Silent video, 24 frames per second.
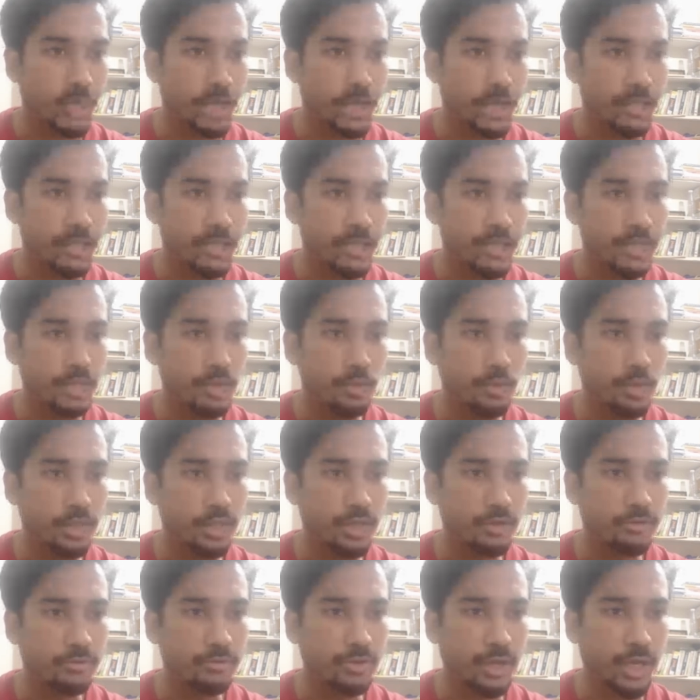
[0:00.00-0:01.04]
and then
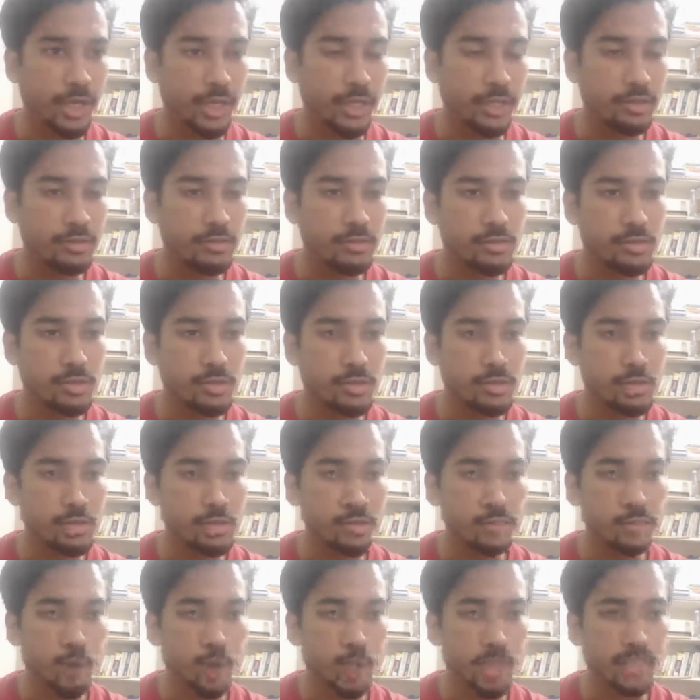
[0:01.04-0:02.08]
UTF-8. So
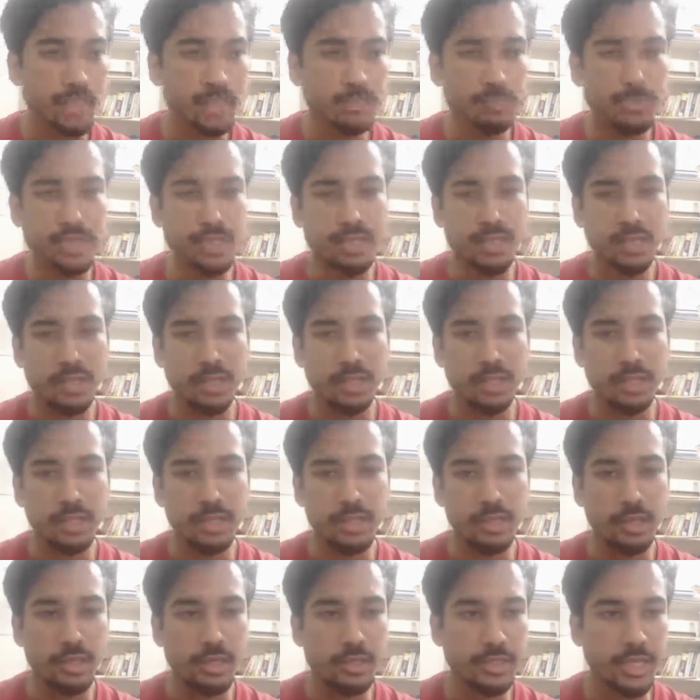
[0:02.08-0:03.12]
this false
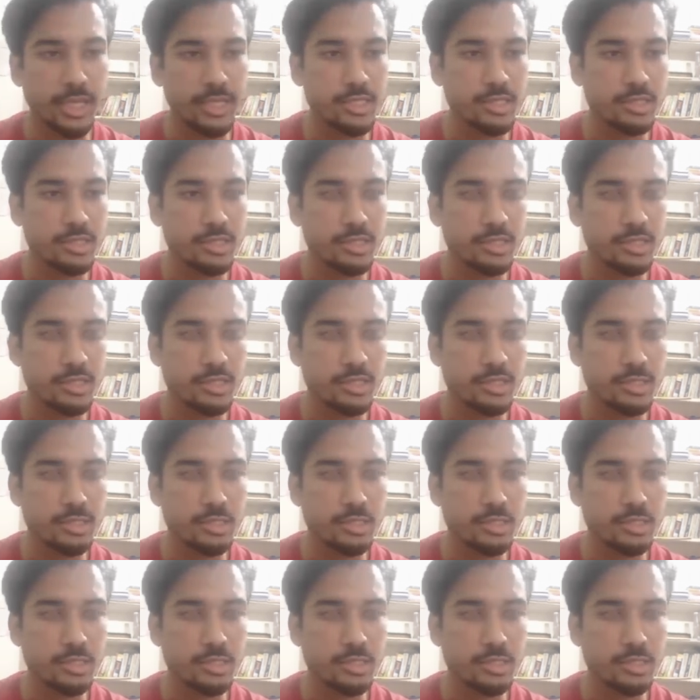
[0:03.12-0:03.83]
basically tells